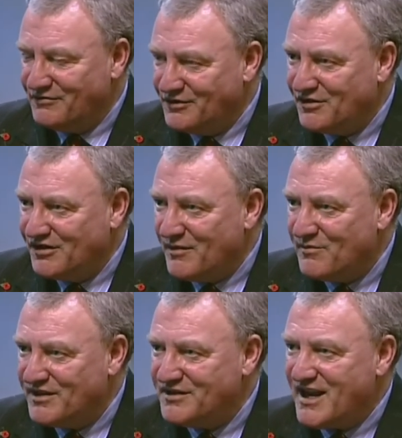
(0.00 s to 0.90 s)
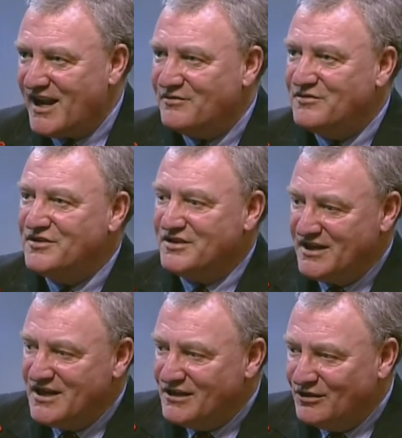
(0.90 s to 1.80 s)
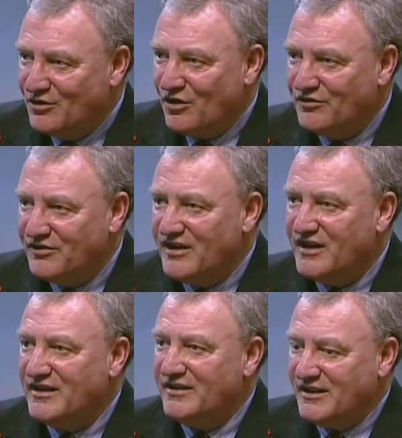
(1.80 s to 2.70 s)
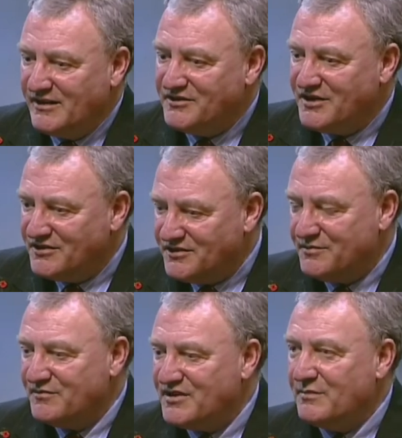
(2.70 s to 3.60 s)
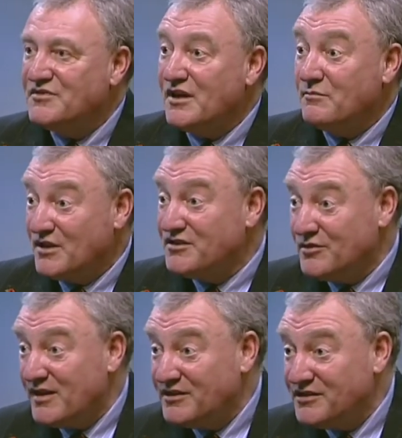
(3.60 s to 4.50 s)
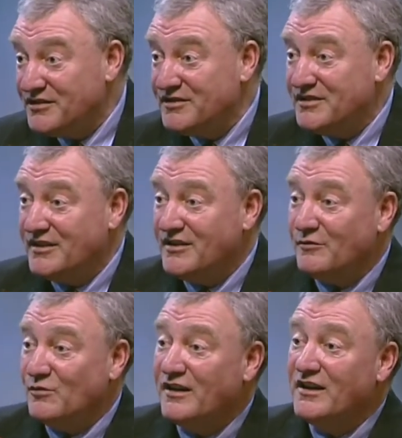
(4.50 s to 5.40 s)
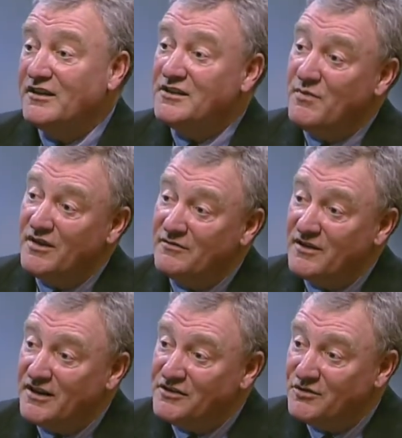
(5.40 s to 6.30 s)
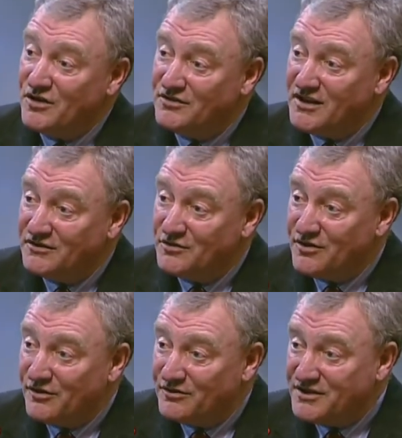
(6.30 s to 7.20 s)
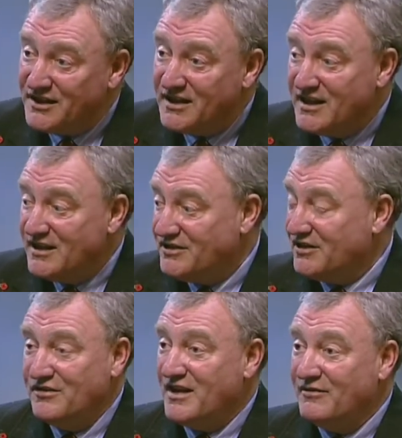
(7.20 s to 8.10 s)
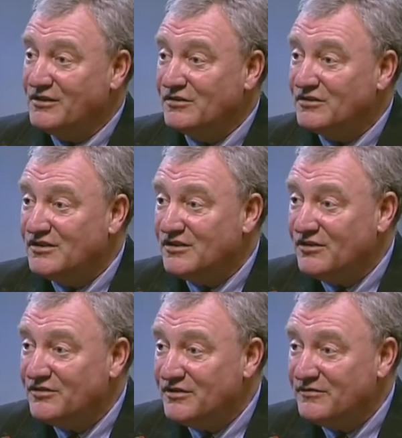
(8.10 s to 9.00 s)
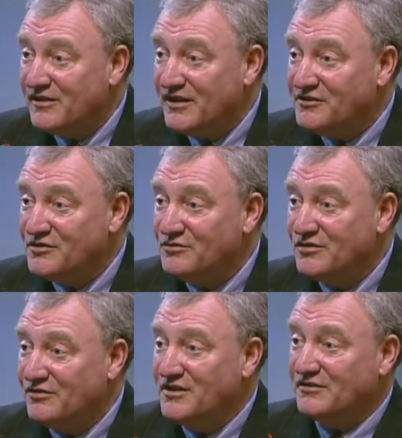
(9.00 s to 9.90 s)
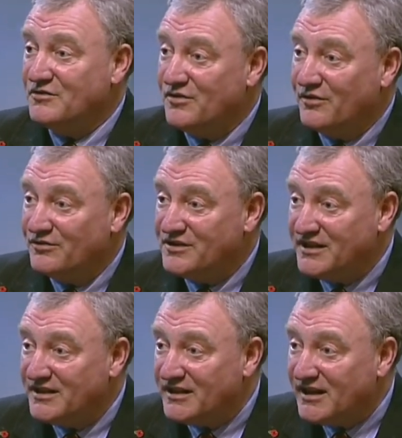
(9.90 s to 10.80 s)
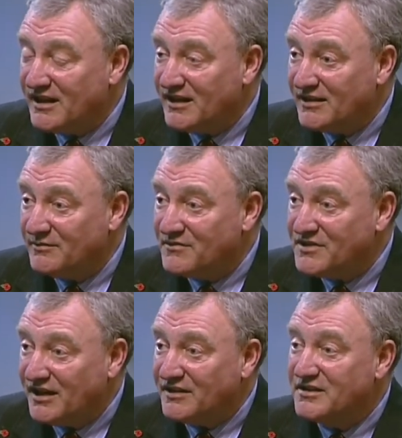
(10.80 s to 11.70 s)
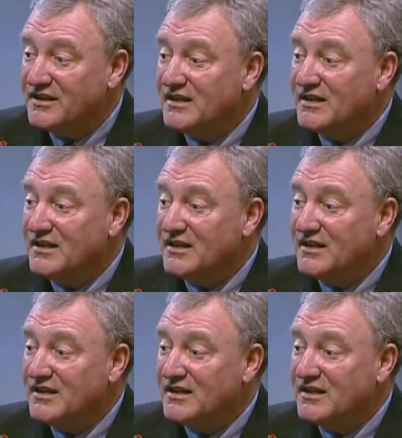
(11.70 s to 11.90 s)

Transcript: Look at Companies House. Look since SIPs are personal pensions, then they're regulated by the Financial Conduct Authority. So go and have a look on the Financial Conduct Authority site.